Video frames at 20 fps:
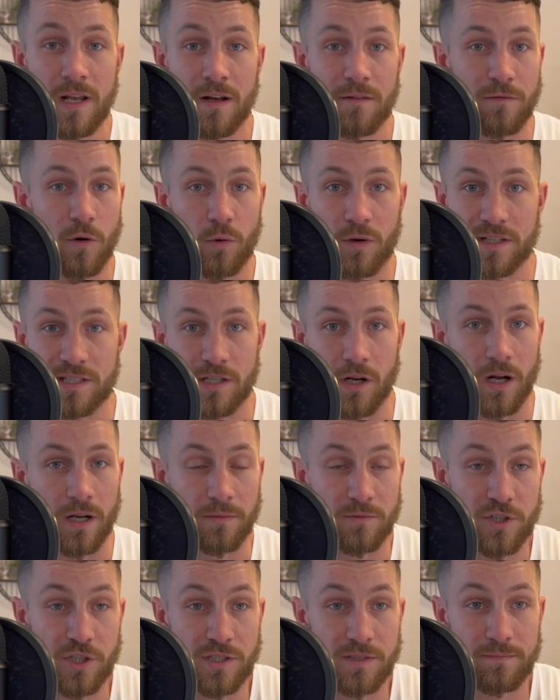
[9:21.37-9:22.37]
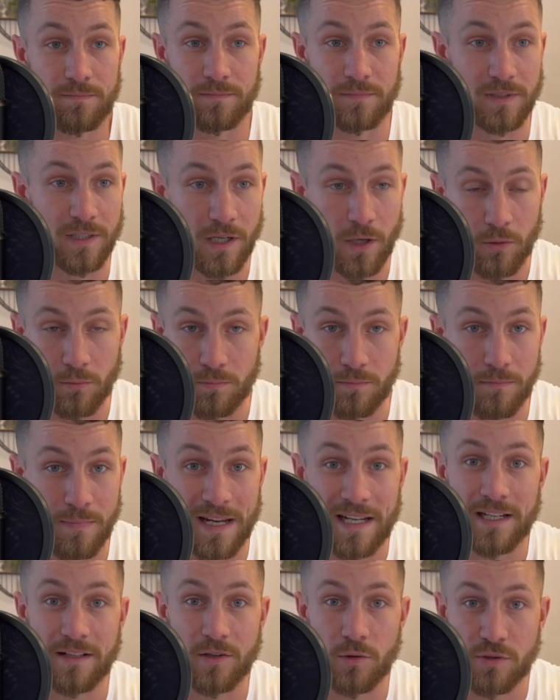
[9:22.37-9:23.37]
focus on just you know
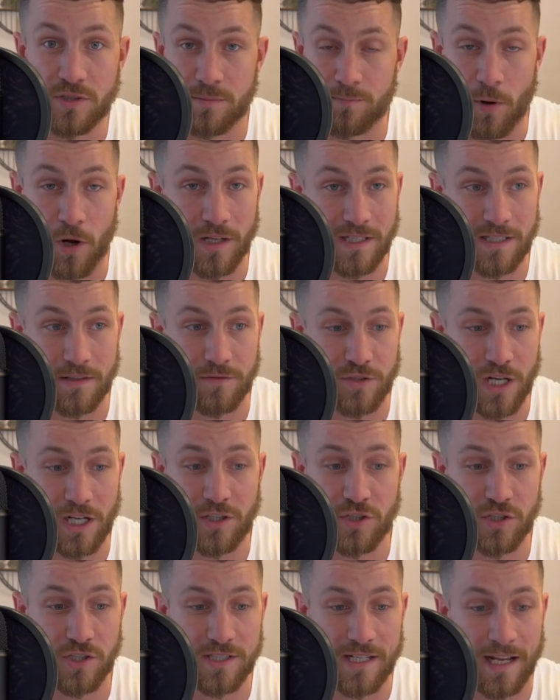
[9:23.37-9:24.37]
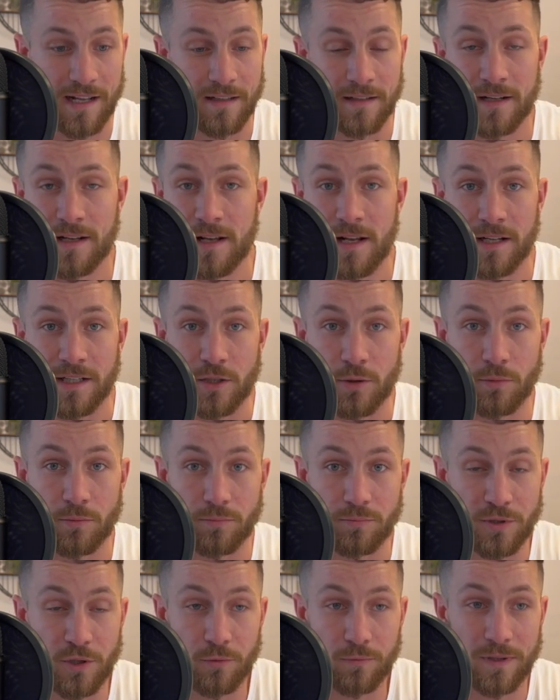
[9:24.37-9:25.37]
making those positive changes and you'll
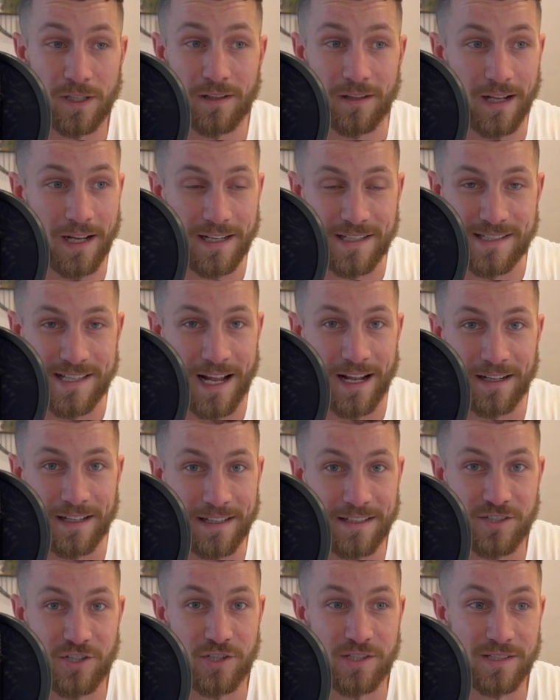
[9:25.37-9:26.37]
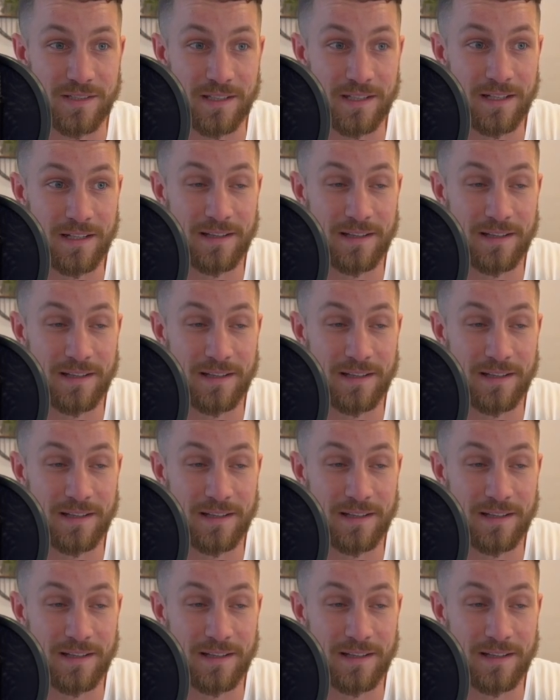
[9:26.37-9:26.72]
you'll realize that it's just